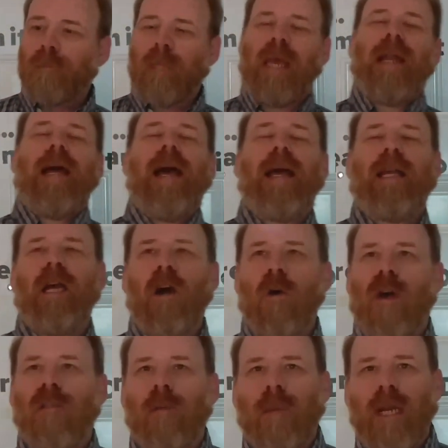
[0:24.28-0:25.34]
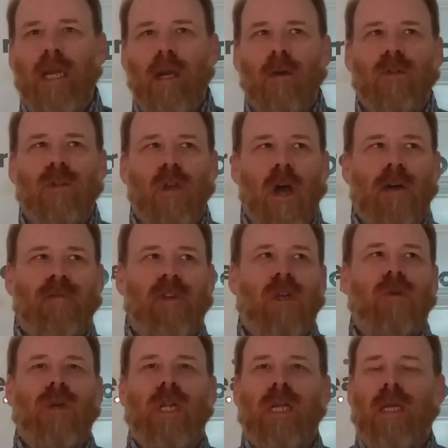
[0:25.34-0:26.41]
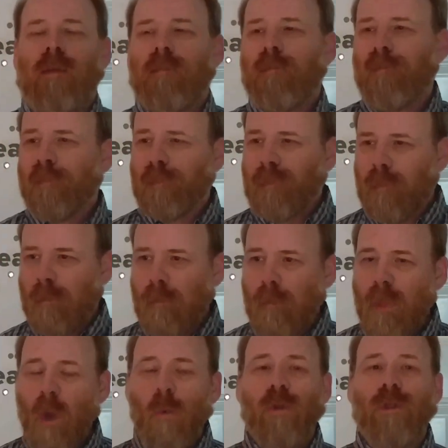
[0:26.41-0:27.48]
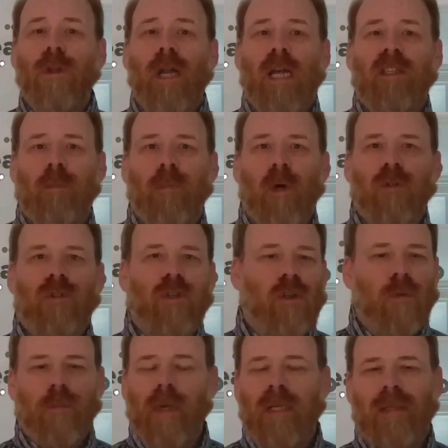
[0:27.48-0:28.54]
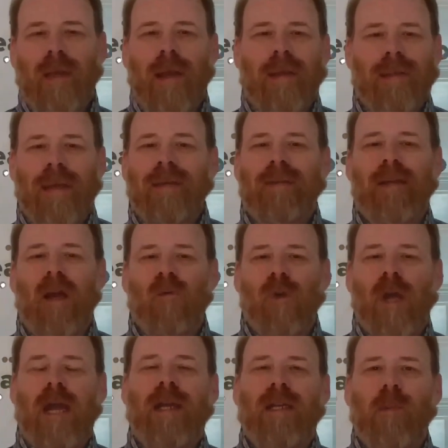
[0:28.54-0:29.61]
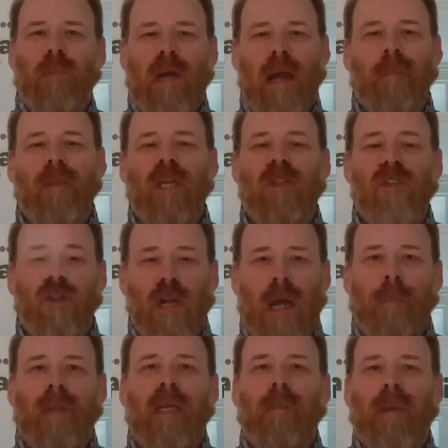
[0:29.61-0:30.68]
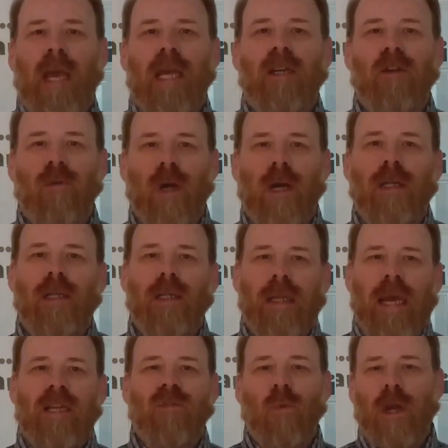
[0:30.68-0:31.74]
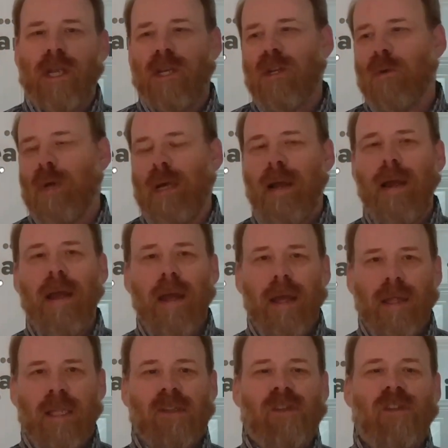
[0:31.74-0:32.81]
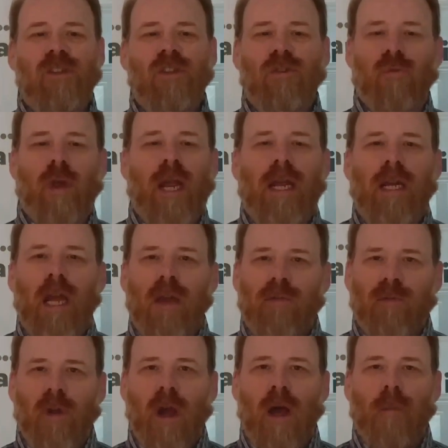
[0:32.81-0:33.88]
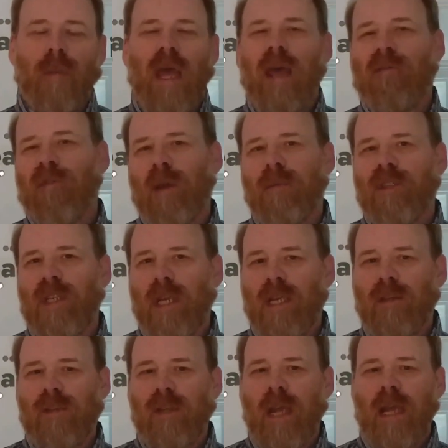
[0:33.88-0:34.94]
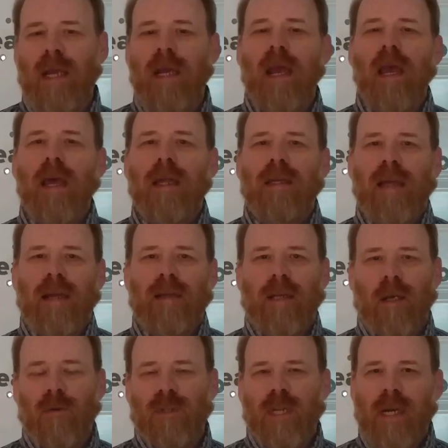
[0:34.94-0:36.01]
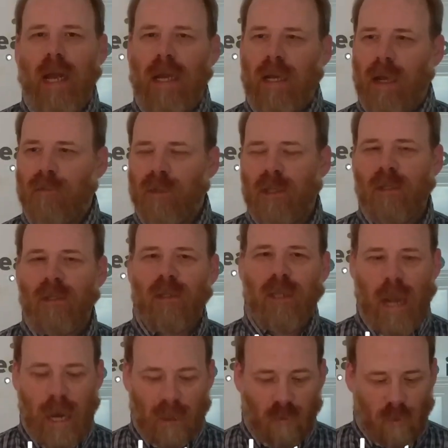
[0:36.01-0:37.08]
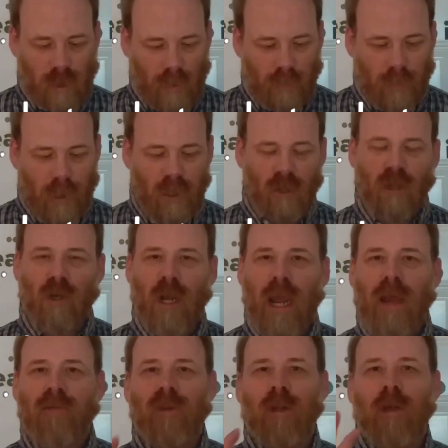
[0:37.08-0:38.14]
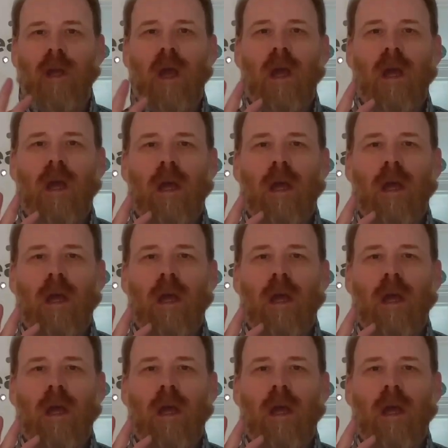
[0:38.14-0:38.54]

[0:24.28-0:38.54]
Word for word: and I know everybody goes off duty when they're not supposed to. But that that's not right. The problem is you're not being paid correctly. That's why you do it. This is straight from fmcsa.dot.gov. This is the actual definition. You have to